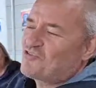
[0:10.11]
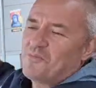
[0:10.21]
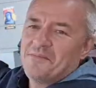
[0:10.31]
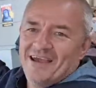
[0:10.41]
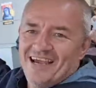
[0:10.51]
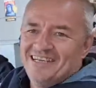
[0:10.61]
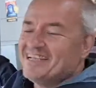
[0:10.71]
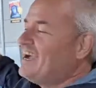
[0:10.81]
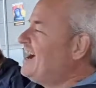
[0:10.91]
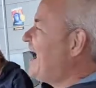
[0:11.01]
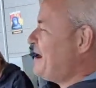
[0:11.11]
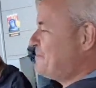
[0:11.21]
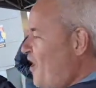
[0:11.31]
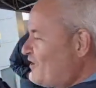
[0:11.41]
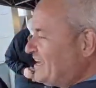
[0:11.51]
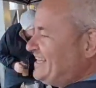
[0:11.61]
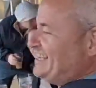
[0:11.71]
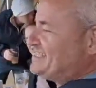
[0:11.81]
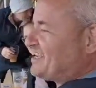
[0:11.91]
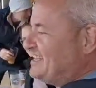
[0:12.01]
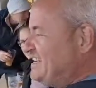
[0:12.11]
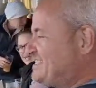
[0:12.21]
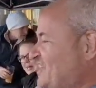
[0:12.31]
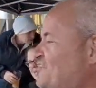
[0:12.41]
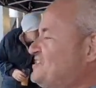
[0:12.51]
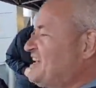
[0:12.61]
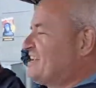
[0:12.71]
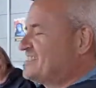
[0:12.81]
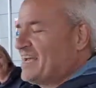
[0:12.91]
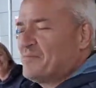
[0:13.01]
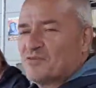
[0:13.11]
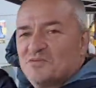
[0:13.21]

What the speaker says: Crummy Beard. I'm hogging his, he needs to sit on this side of the table.